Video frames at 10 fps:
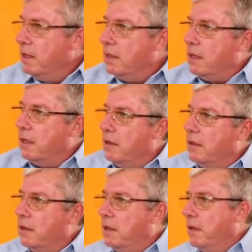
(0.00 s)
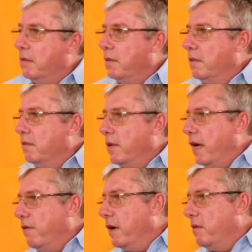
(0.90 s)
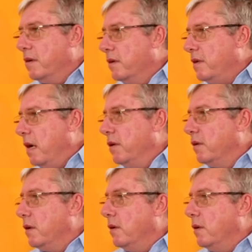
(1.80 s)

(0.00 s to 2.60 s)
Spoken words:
So you don't care for anyone on the Sabbath.